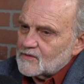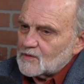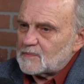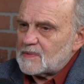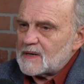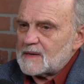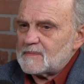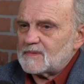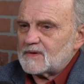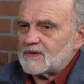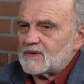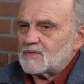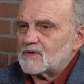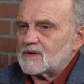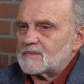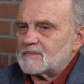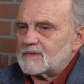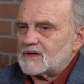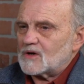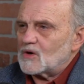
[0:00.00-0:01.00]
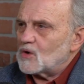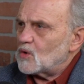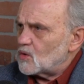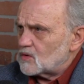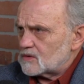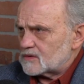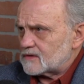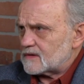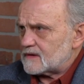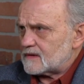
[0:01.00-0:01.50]
people that would have been
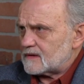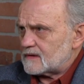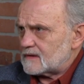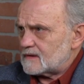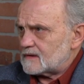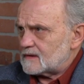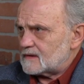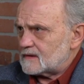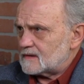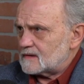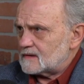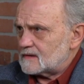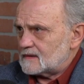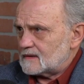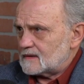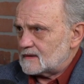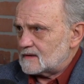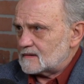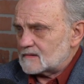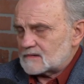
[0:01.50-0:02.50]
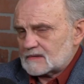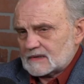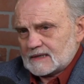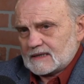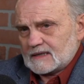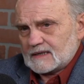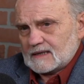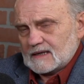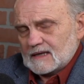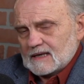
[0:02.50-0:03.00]
older,
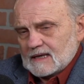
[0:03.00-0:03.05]
right,